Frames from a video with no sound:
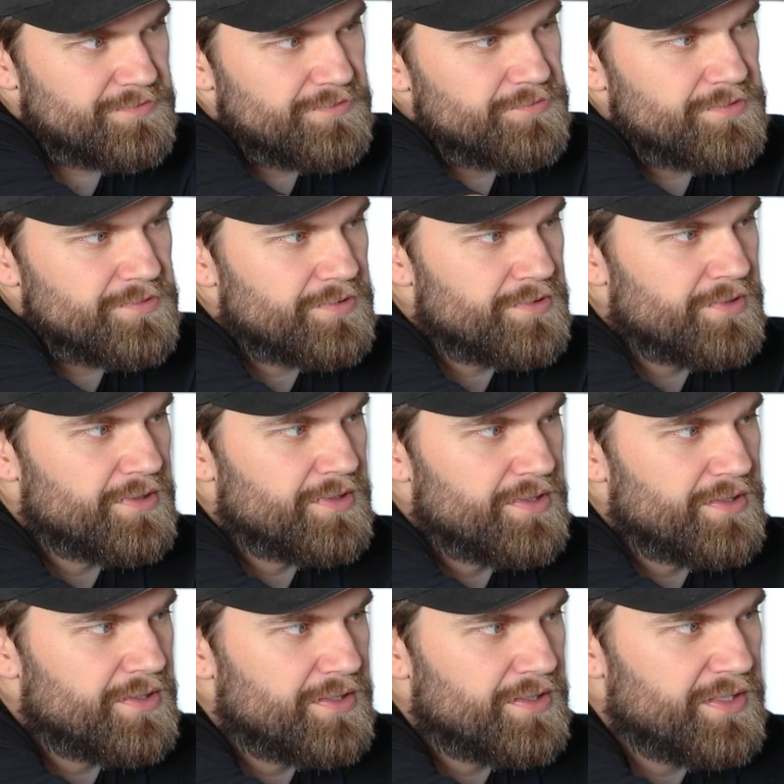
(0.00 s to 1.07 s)

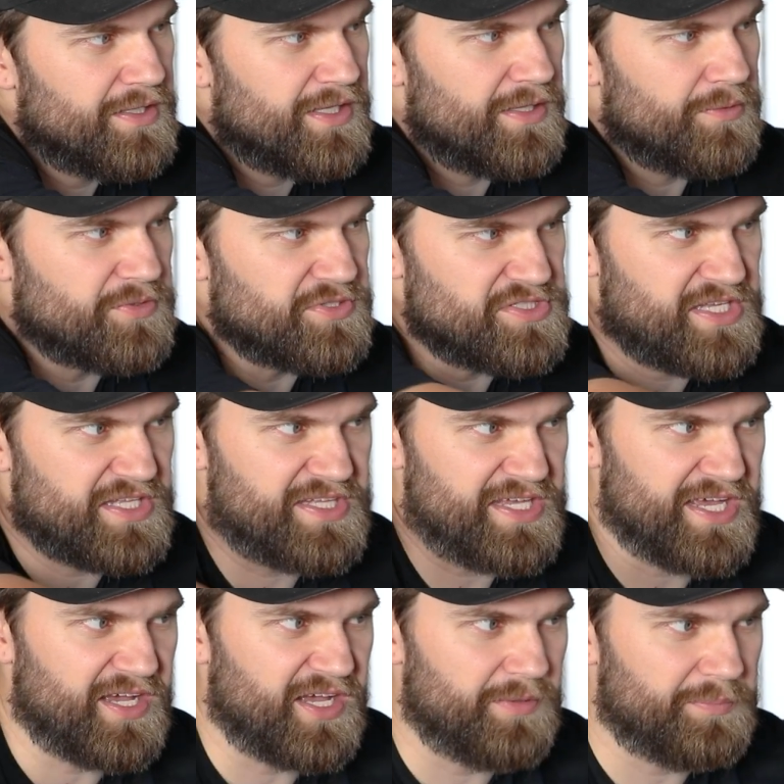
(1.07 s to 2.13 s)
And we'll just get
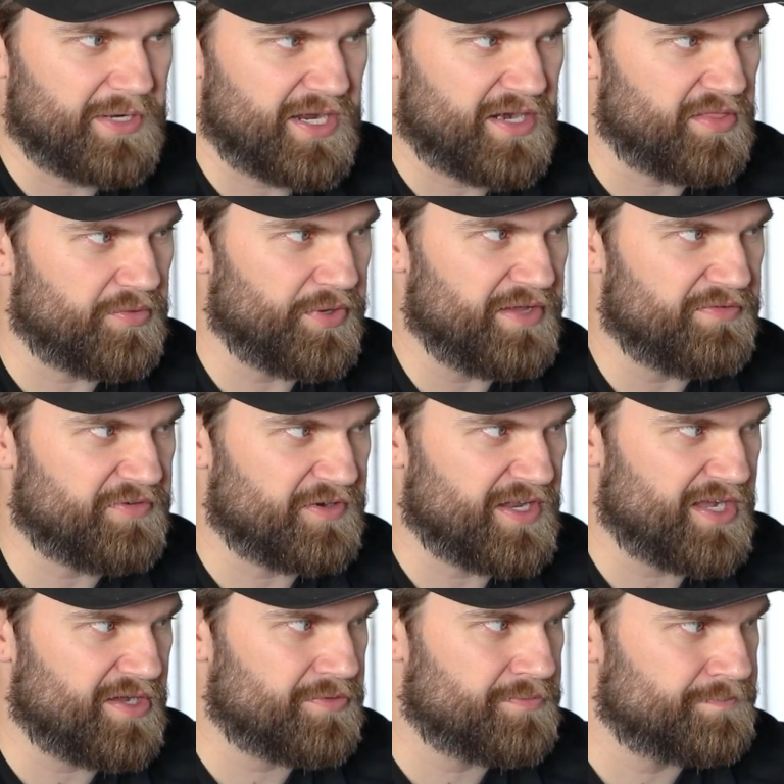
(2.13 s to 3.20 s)
that up and out of the way for now.